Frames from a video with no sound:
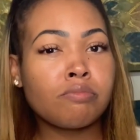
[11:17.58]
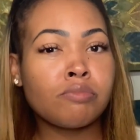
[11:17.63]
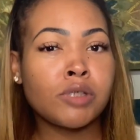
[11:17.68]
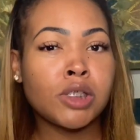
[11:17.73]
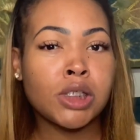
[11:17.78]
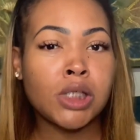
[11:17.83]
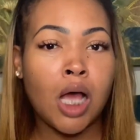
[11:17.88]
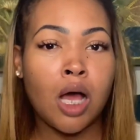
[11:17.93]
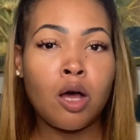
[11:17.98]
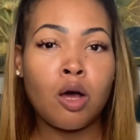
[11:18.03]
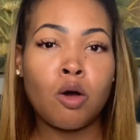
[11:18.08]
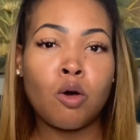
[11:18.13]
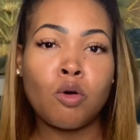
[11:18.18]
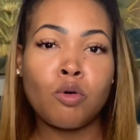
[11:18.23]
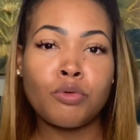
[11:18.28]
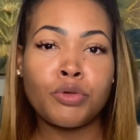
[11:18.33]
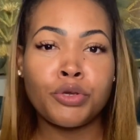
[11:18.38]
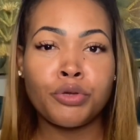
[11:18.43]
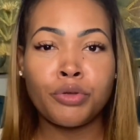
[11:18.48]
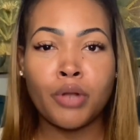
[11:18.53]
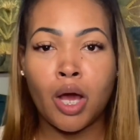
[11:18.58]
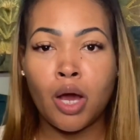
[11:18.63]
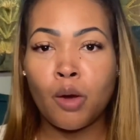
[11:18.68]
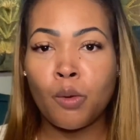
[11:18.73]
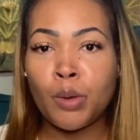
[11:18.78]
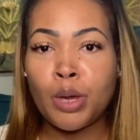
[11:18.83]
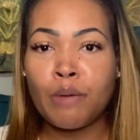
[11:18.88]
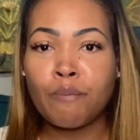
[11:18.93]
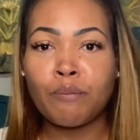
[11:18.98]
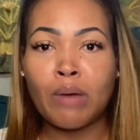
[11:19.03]
So, you
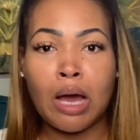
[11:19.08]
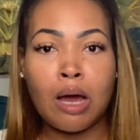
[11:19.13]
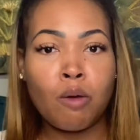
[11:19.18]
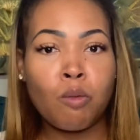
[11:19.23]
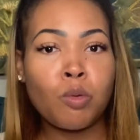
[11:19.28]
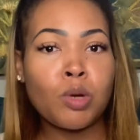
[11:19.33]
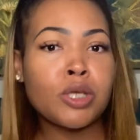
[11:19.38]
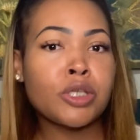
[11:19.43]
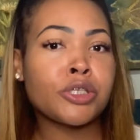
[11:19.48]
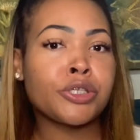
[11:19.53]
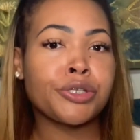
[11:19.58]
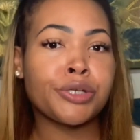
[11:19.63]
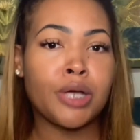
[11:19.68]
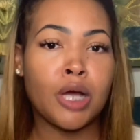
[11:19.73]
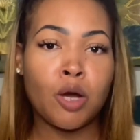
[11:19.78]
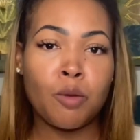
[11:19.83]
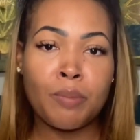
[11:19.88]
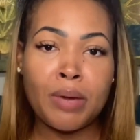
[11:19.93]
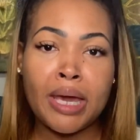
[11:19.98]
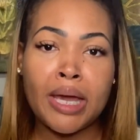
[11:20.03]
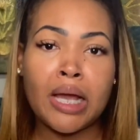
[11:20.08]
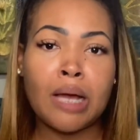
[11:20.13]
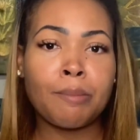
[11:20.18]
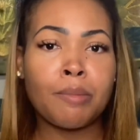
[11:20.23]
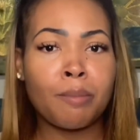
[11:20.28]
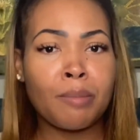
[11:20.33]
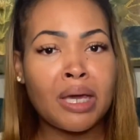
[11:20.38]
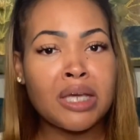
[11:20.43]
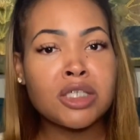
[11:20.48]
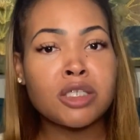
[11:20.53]
know, if I was to go back, I'm
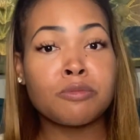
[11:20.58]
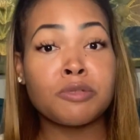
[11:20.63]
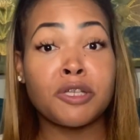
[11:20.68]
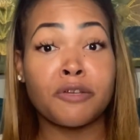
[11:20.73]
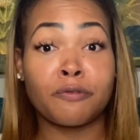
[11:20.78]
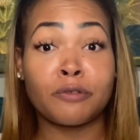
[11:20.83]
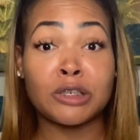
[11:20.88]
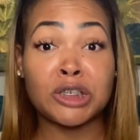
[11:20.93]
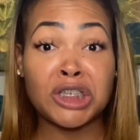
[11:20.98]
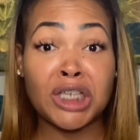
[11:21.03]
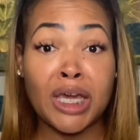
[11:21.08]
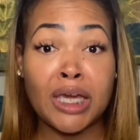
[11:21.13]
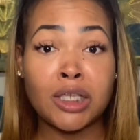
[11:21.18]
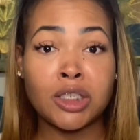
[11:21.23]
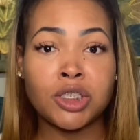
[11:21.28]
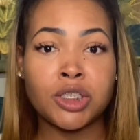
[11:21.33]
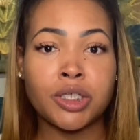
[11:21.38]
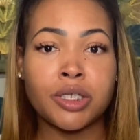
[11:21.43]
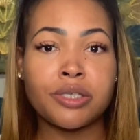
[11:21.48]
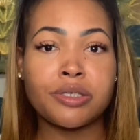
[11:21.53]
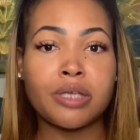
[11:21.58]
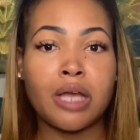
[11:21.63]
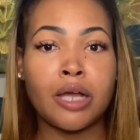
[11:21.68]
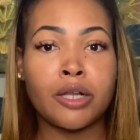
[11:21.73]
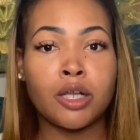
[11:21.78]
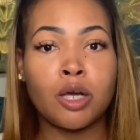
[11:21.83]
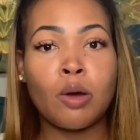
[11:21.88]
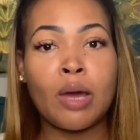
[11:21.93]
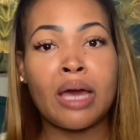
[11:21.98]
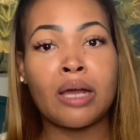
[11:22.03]
going to make some different changes.
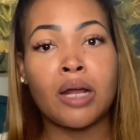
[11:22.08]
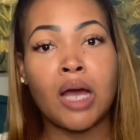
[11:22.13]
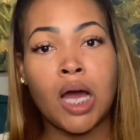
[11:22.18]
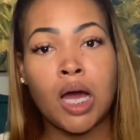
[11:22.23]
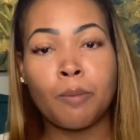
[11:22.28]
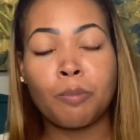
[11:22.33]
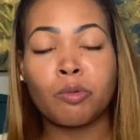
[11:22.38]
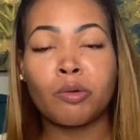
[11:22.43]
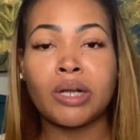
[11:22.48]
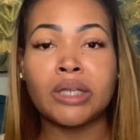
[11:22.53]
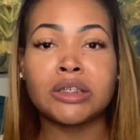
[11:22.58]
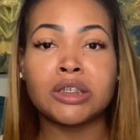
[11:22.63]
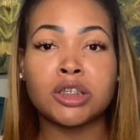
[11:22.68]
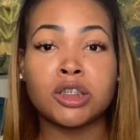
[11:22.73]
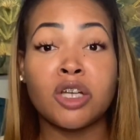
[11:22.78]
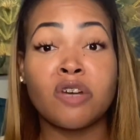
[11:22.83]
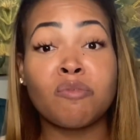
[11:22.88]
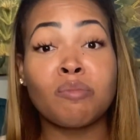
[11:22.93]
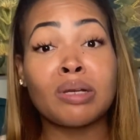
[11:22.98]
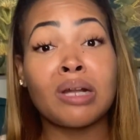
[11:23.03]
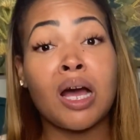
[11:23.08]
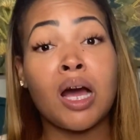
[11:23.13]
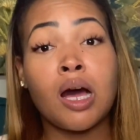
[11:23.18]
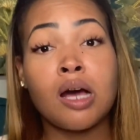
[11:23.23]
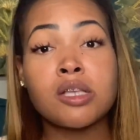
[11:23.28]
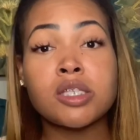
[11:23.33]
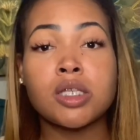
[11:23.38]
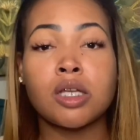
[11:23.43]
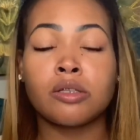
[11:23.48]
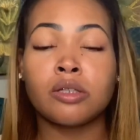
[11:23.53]
I know how to operate stuff, but I
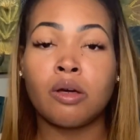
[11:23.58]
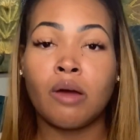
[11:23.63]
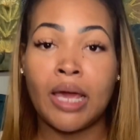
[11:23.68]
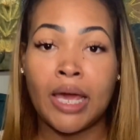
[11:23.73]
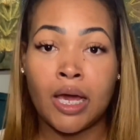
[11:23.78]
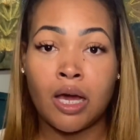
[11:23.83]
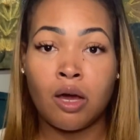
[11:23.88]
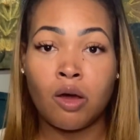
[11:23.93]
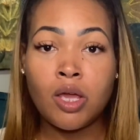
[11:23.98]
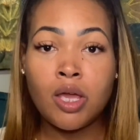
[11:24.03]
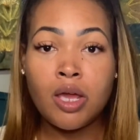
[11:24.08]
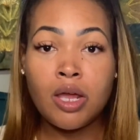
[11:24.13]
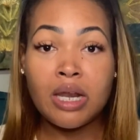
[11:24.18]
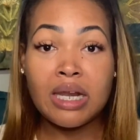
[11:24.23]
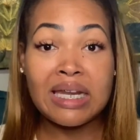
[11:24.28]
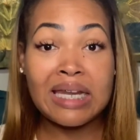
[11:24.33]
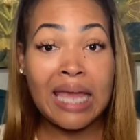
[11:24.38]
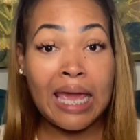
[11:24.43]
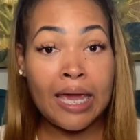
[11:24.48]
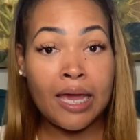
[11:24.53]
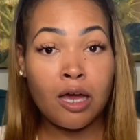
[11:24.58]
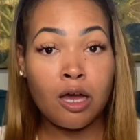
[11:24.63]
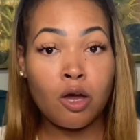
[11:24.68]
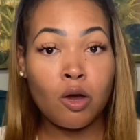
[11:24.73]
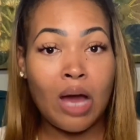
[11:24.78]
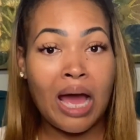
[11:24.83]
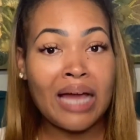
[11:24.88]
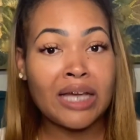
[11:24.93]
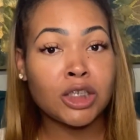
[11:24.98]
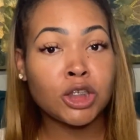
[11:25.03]
also know how
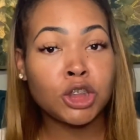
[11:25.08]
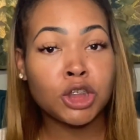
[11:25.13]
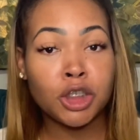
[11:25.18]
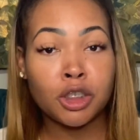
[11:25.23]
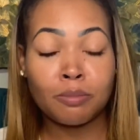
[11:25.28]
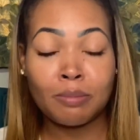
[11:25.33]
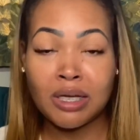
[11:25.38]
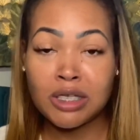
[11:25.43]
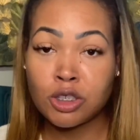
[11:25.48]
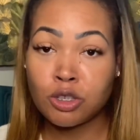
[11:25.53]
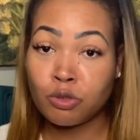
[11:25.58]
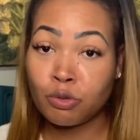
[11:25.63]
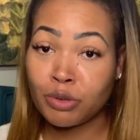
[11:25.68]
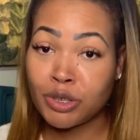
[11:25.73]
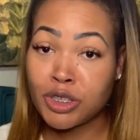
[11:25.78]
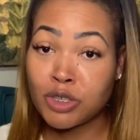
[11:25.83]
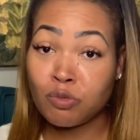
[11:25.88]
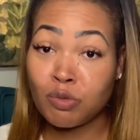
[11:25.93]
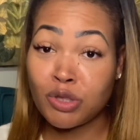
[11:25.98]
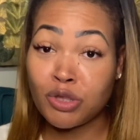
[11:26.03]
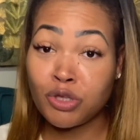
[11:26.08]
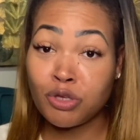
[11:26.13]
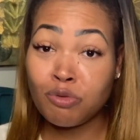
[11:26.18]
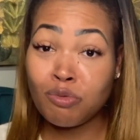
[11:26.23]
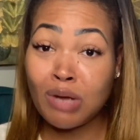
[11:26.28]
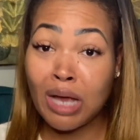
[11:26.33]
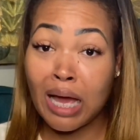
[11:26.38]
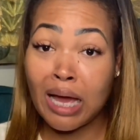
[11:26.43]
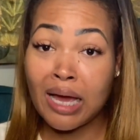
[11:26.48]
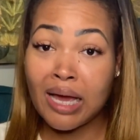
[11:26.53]
now I can share my stories with
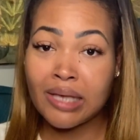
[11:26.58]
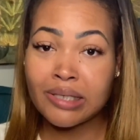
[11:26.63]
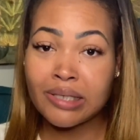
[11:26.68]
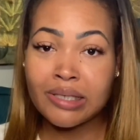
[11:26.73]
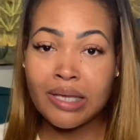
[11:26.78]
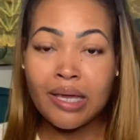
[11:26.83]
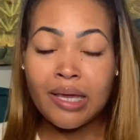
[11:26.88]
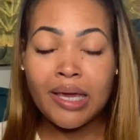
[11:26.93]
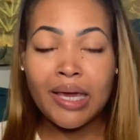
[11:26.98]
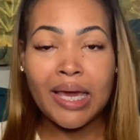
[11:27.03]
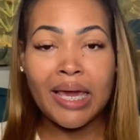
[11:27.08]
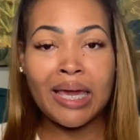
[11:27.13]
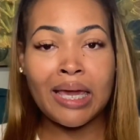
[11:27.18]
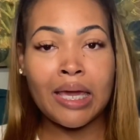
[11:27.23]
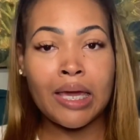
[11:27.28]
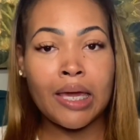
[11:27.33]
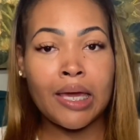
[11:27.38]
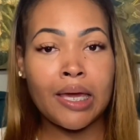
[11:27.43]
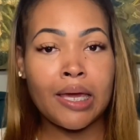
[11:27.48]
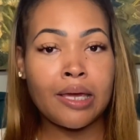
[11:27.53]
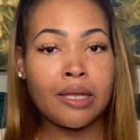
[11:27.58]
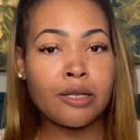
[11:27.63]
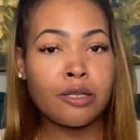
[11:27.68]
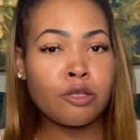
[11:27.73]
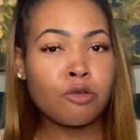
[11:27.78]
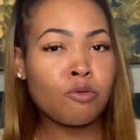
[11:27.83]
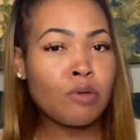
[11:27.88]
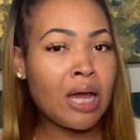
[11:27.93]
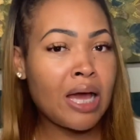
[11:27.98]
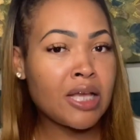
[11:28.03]
you guys,
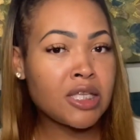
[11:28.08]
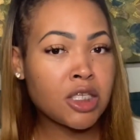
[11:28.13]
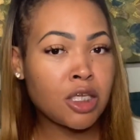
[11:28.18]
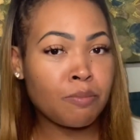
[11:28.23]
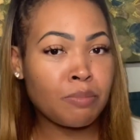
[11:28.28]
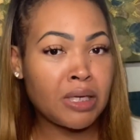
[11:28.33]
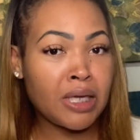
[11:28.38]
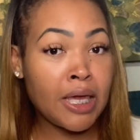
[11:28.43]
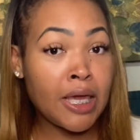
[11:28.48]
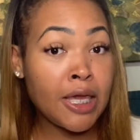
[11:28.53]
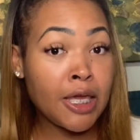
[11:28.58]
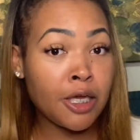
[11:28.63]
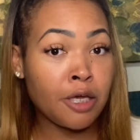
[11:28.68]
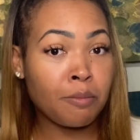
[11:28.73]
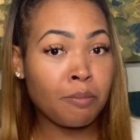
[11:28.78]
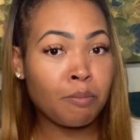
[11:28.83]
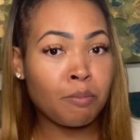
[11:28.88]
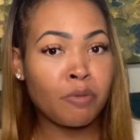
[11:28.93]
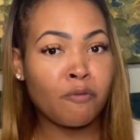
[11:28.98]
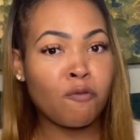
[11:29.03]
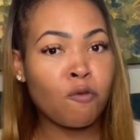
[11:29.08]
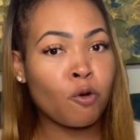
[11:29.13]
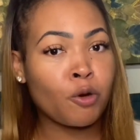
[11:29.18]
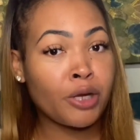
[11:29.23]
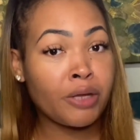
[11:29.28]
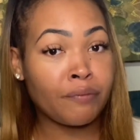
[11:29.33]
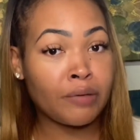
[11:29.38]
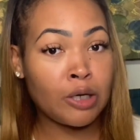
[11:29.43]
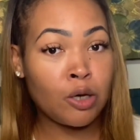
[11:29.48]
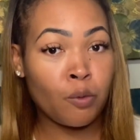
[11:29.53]
and you guys can be hip before
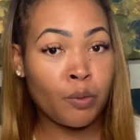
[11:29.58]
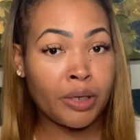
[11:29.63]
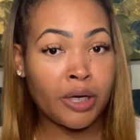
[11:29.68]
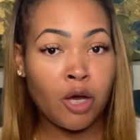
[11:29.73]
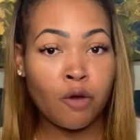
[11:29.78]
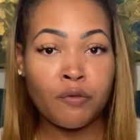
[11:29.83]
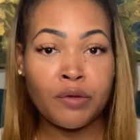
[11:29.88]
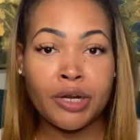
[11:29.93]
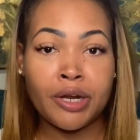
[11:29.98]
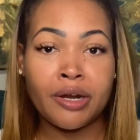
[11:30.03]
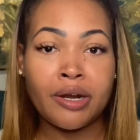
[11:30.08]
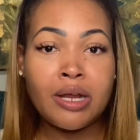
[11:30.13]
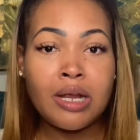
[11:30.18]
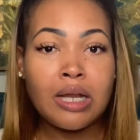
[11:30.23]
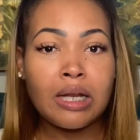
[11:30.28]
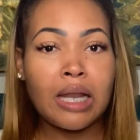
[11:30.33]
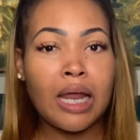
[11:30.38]
even going over there.